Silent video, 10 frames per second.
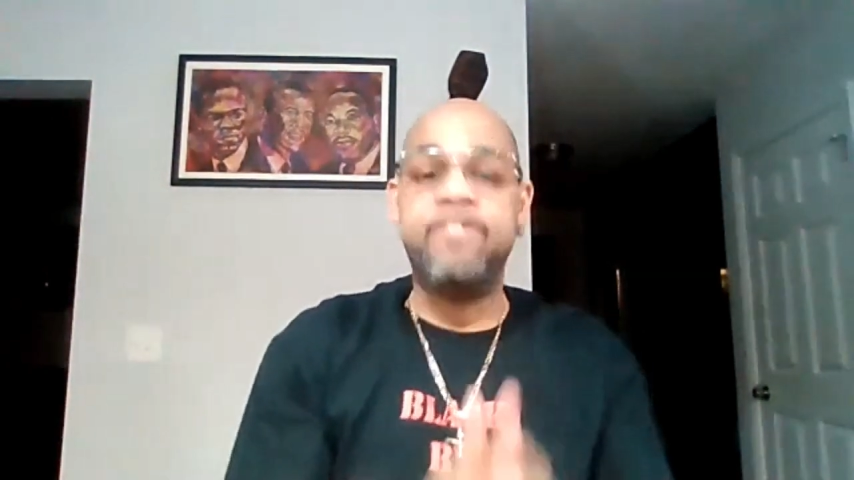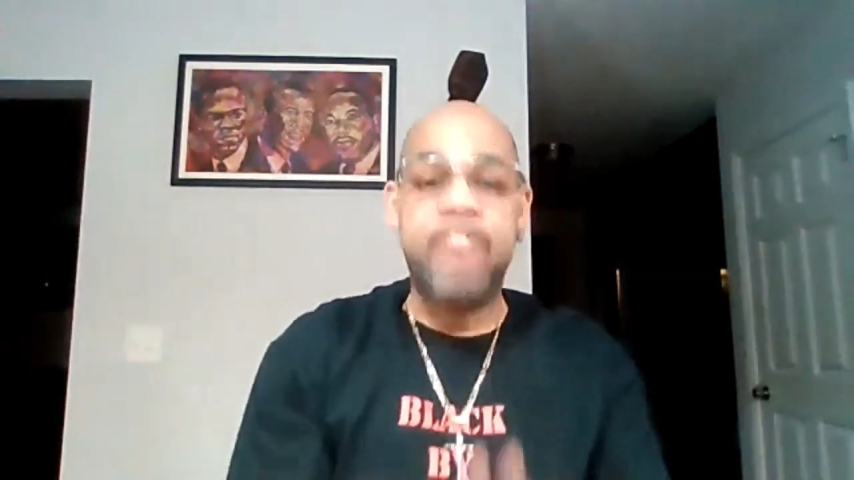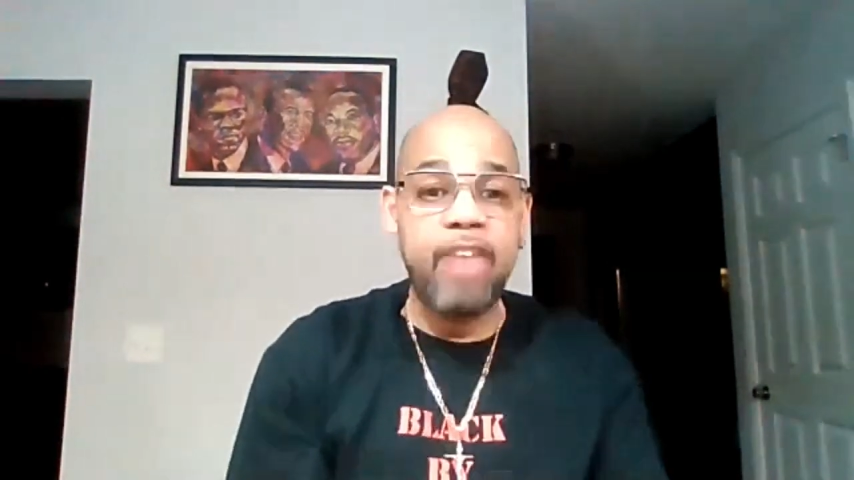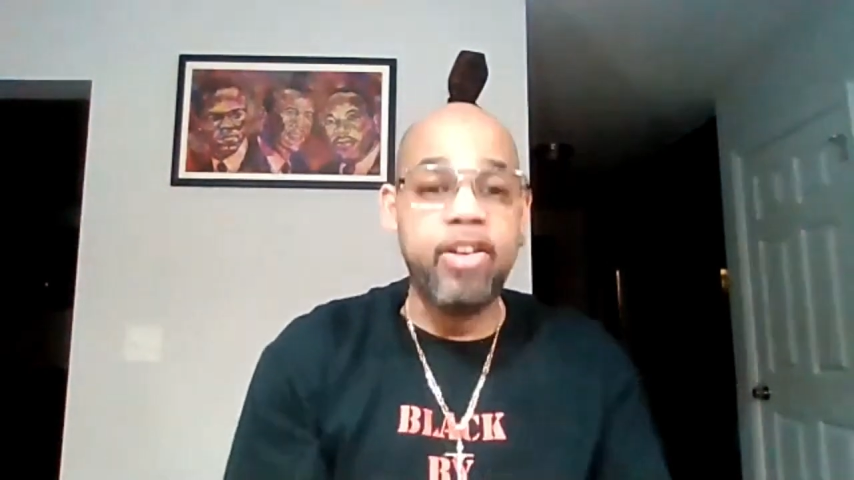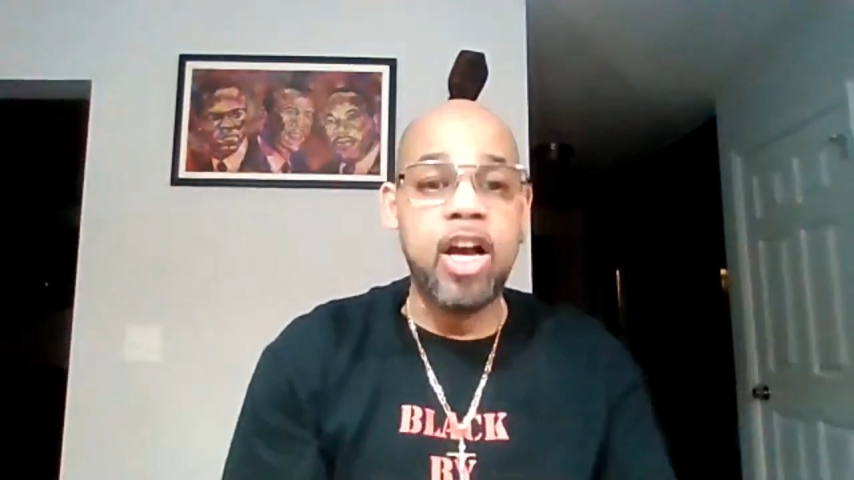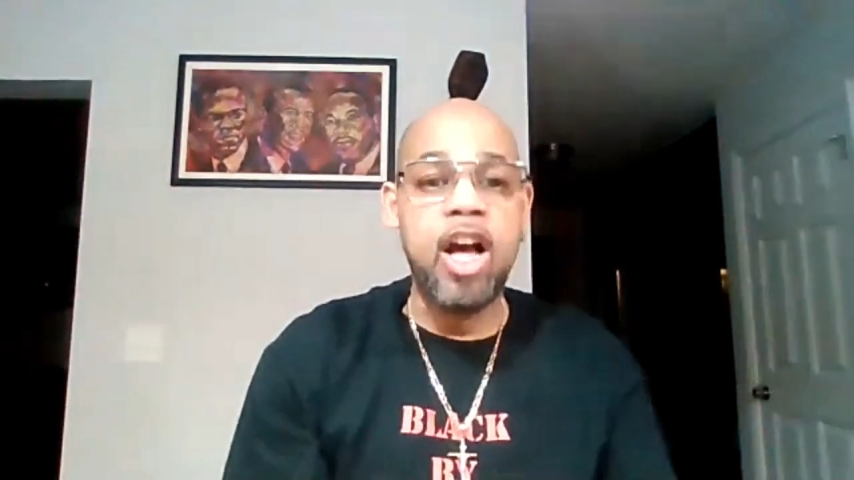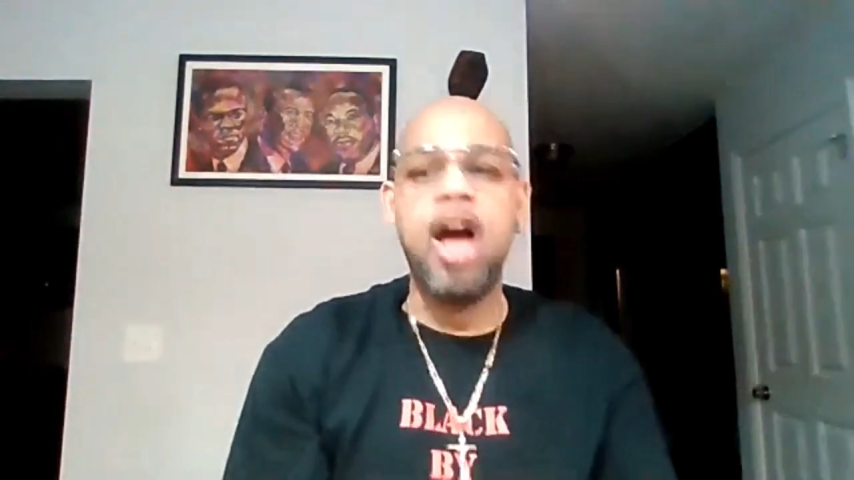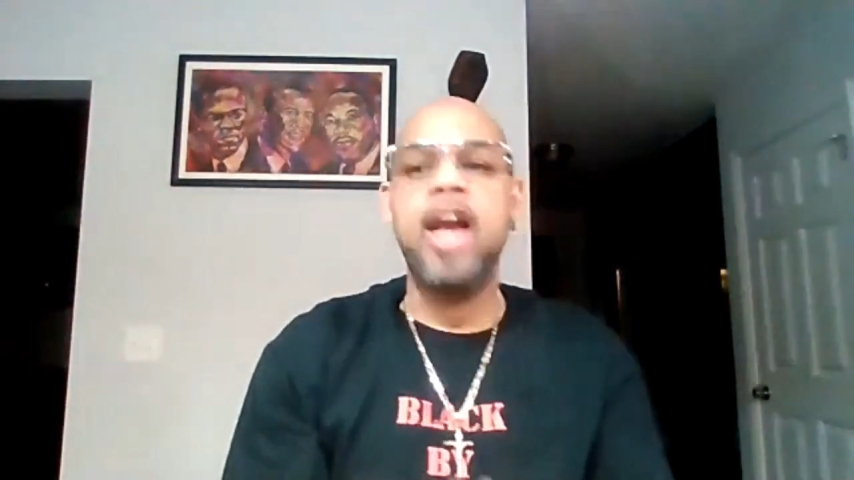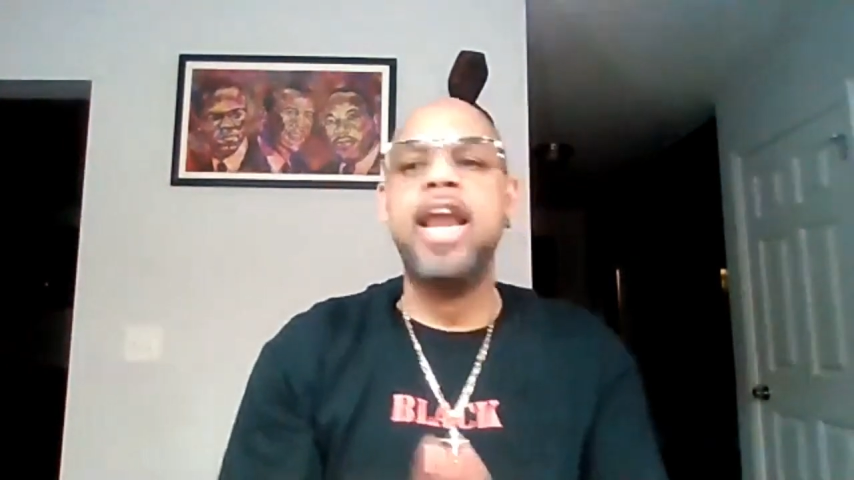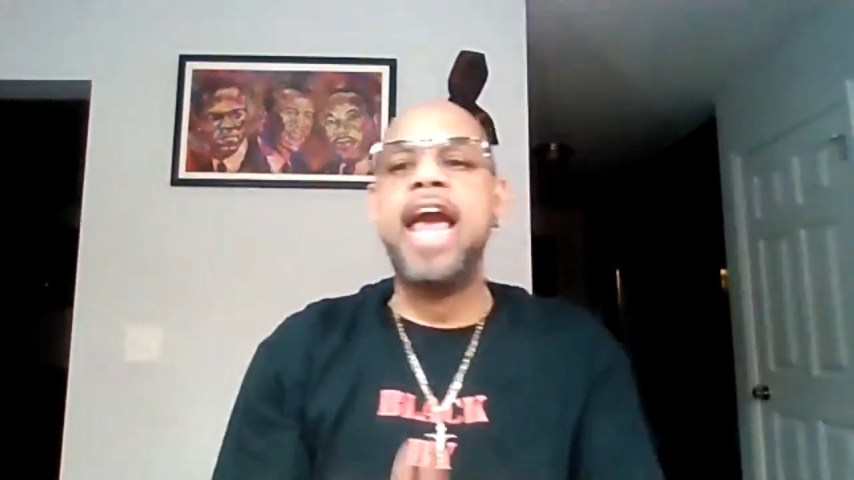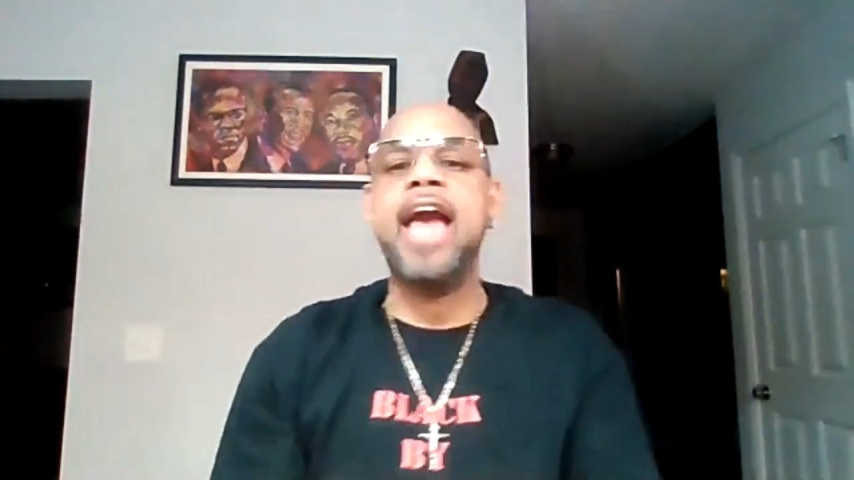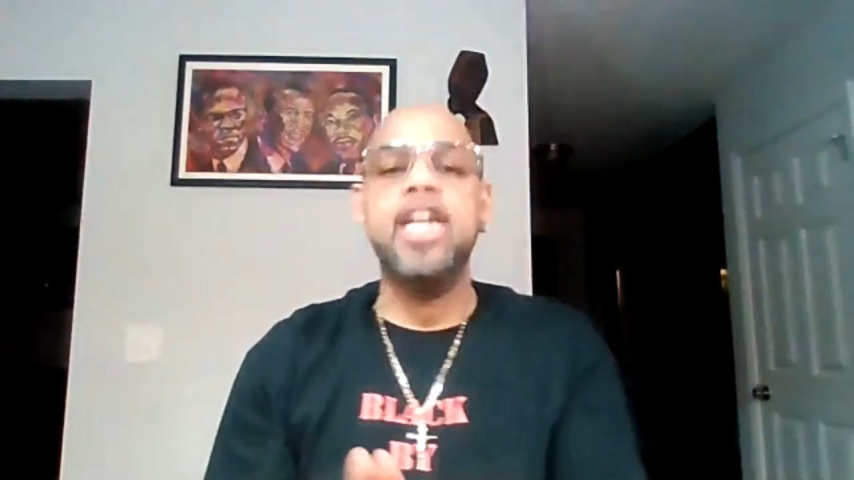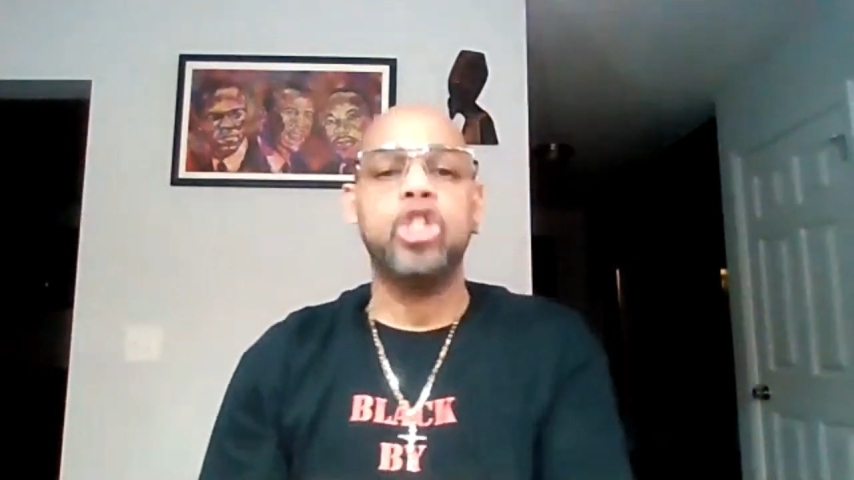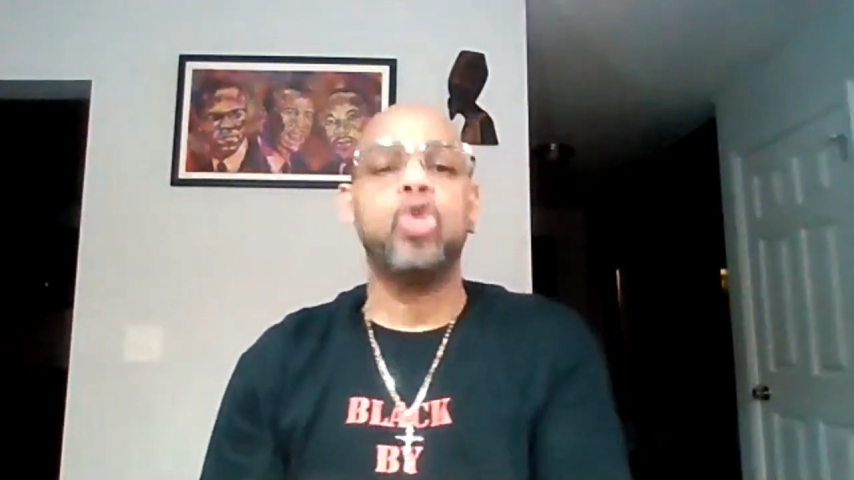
Farrakhan and this